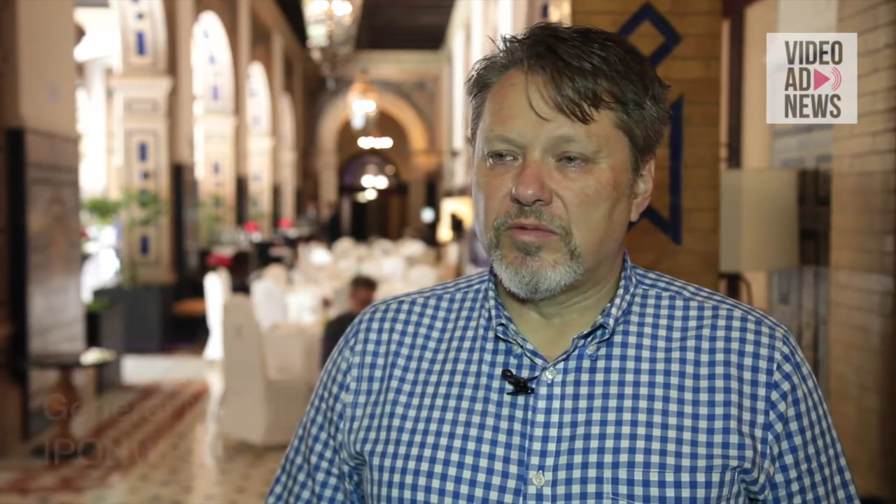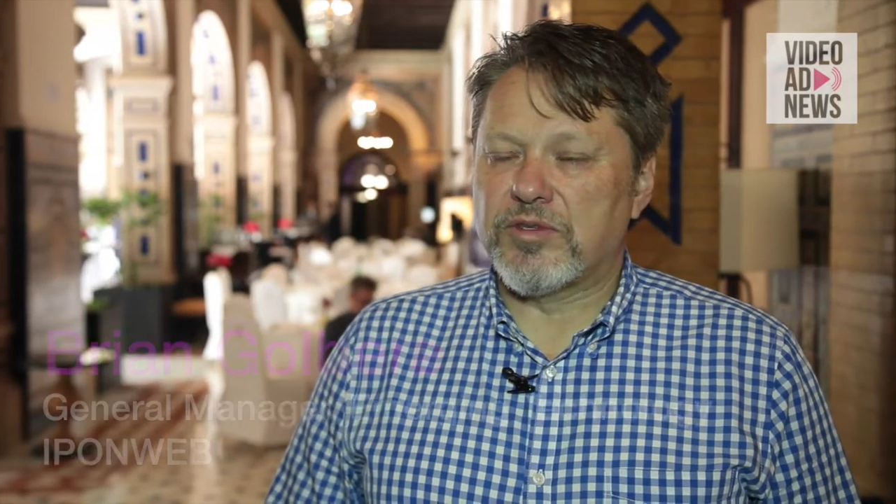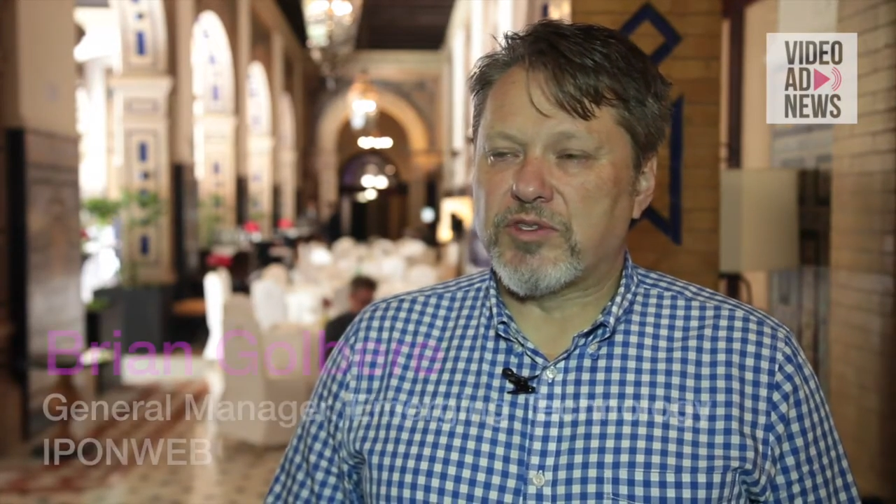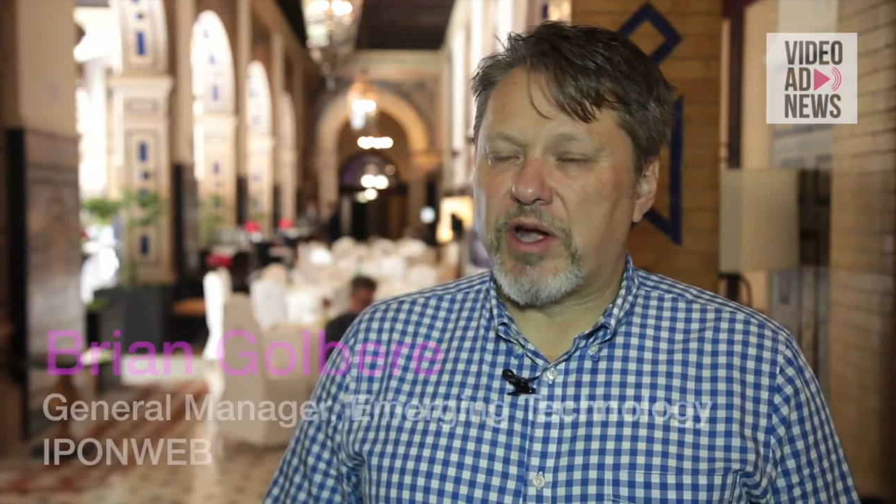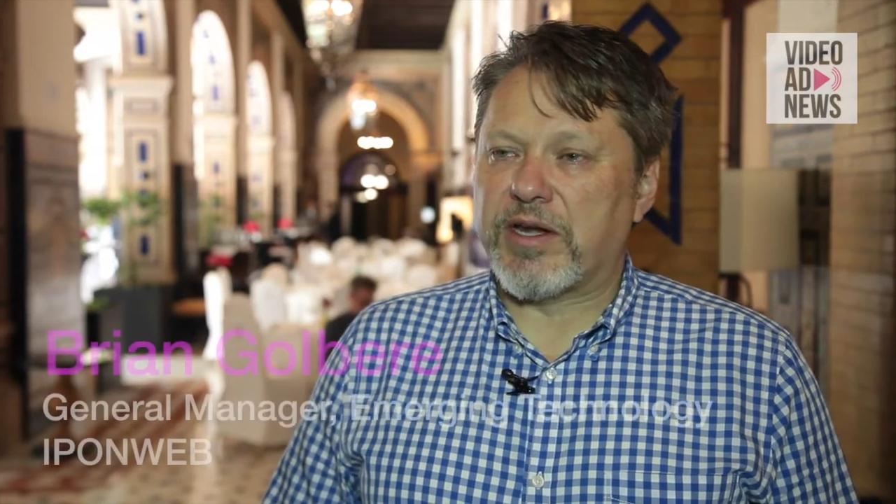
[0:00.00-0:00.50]

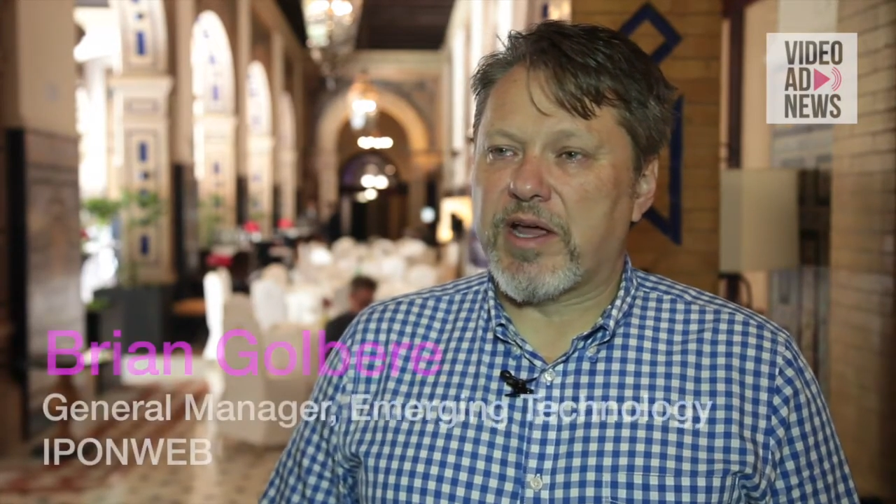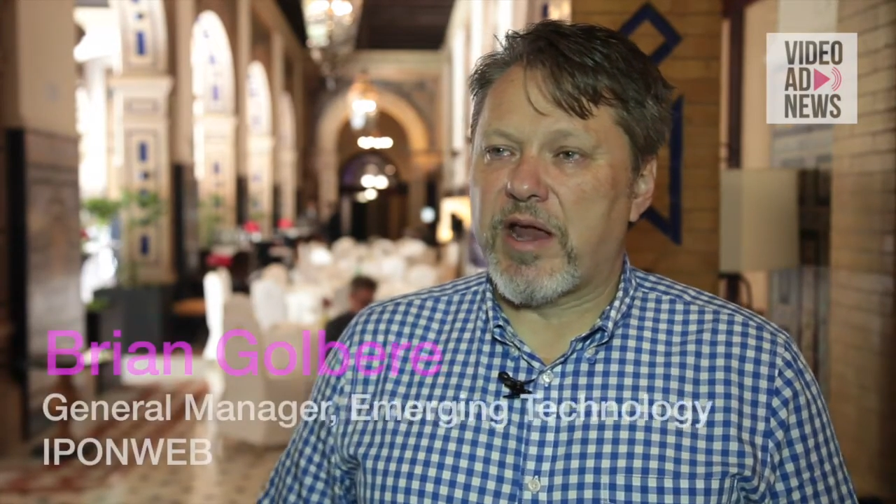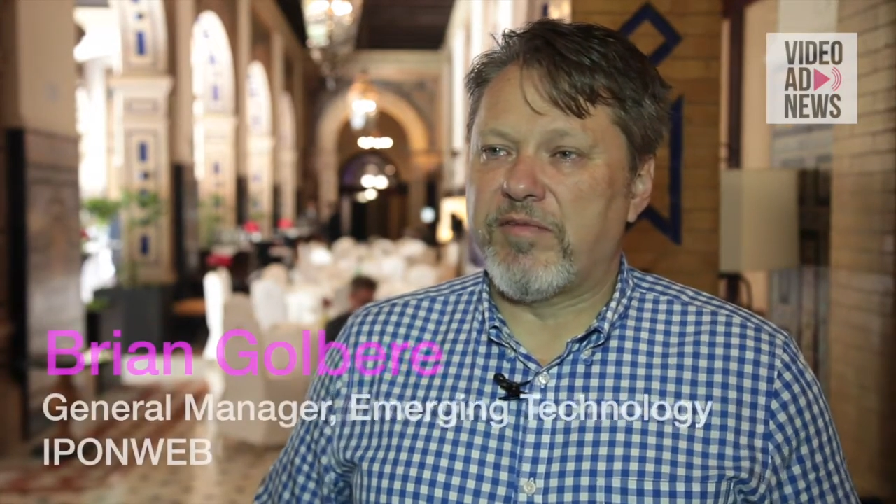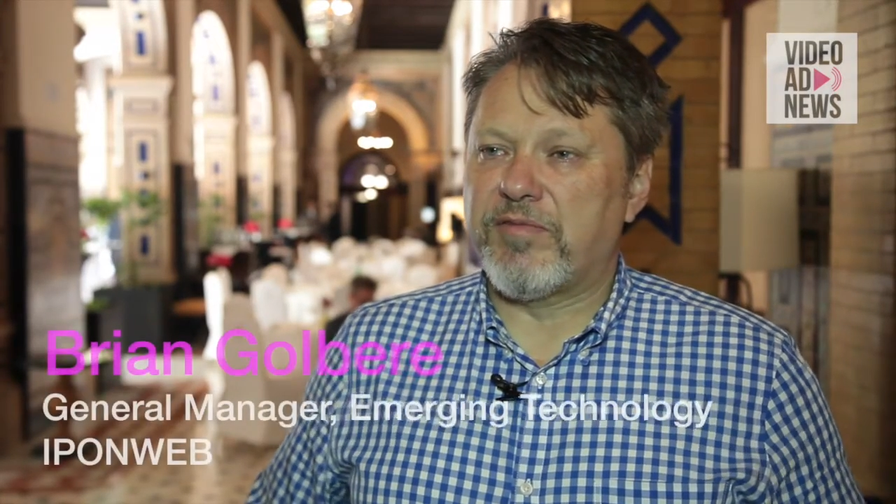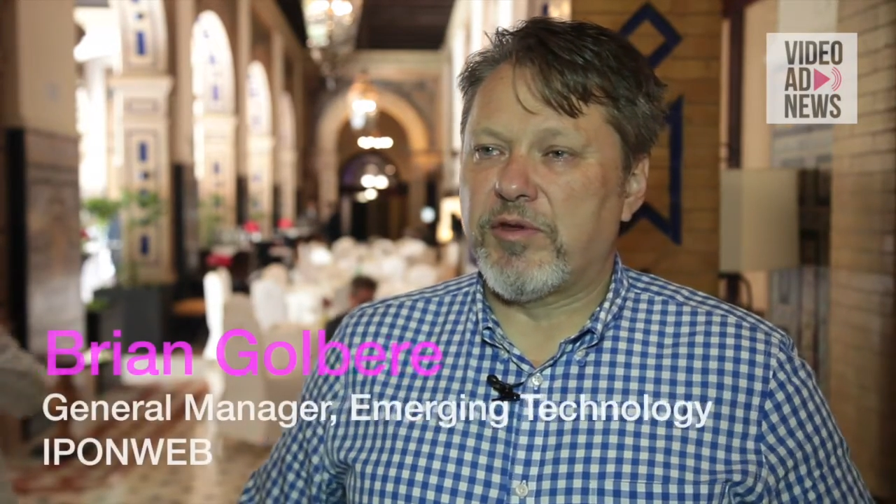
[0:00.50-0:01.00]
starting to
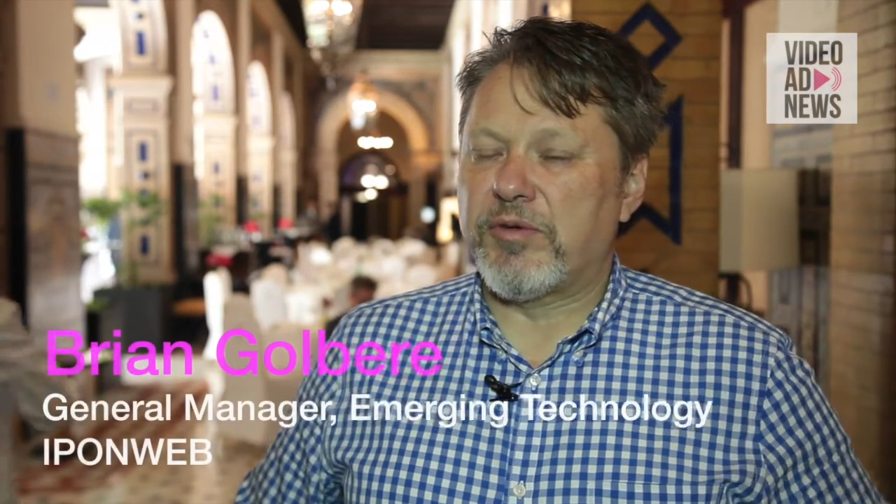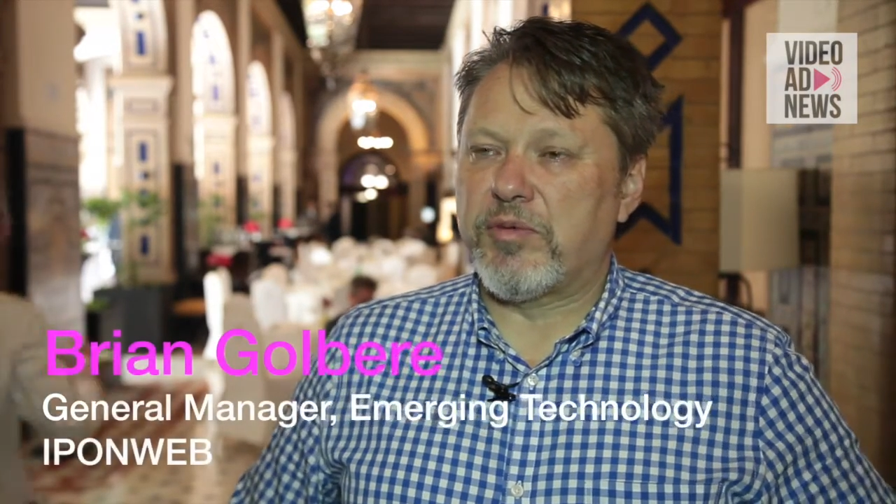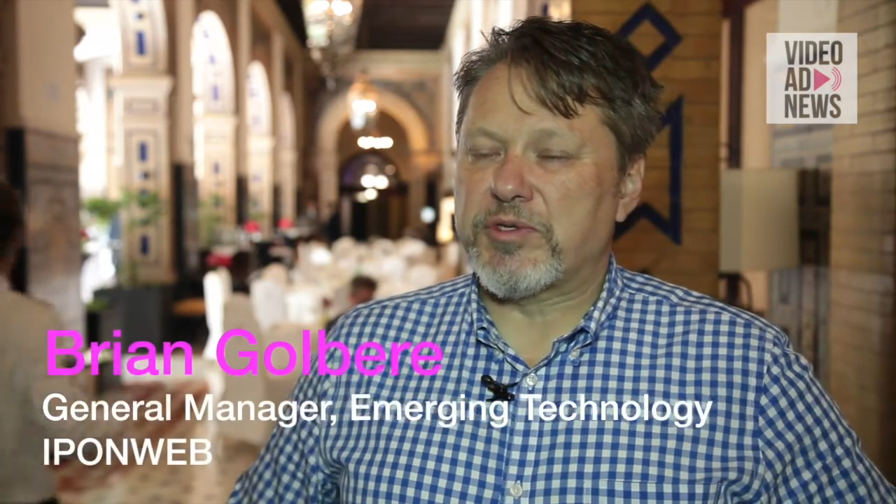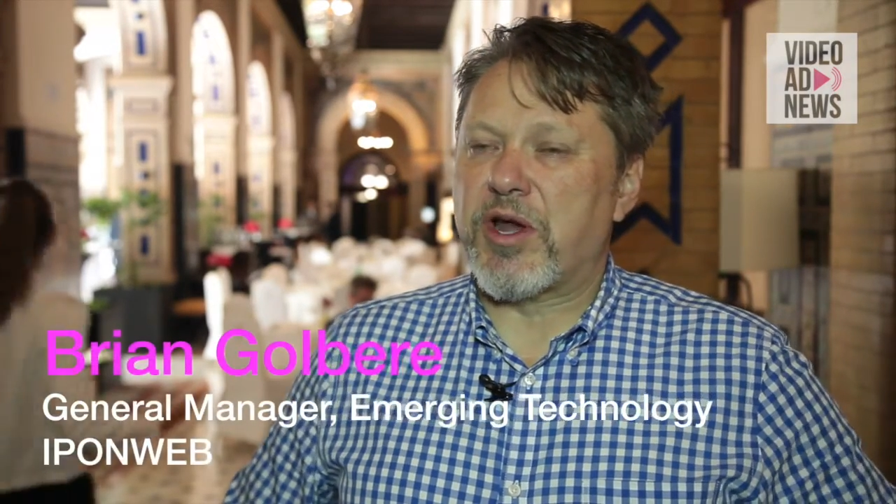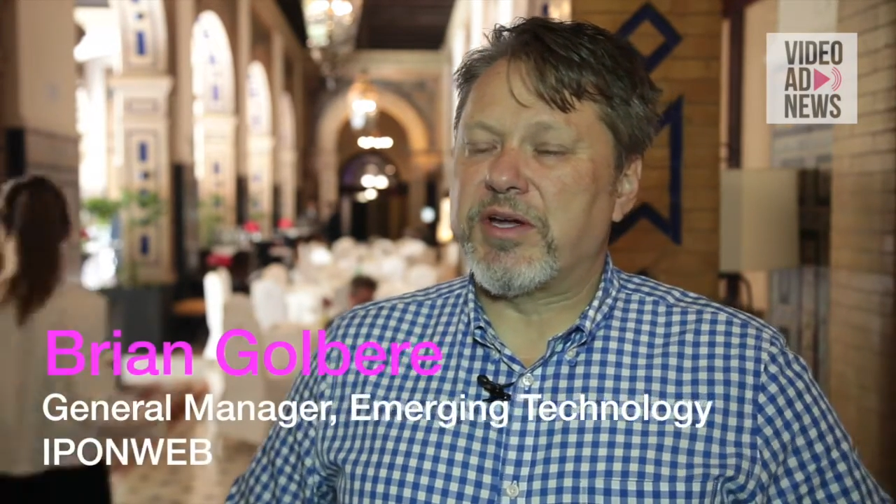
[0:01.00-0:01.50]
kind of,
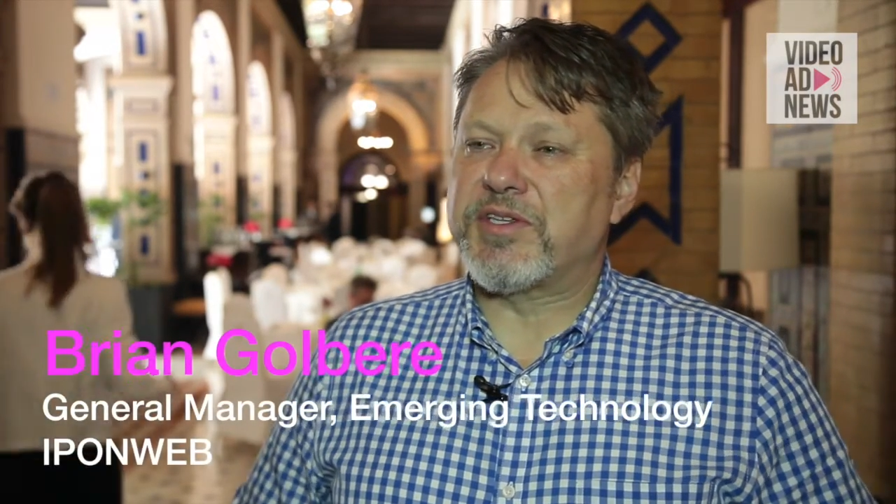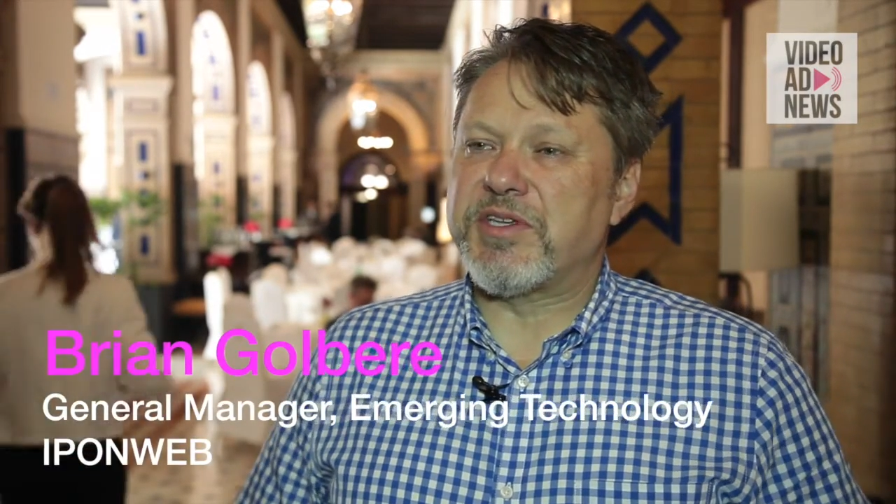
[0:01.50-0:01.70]
we're starting to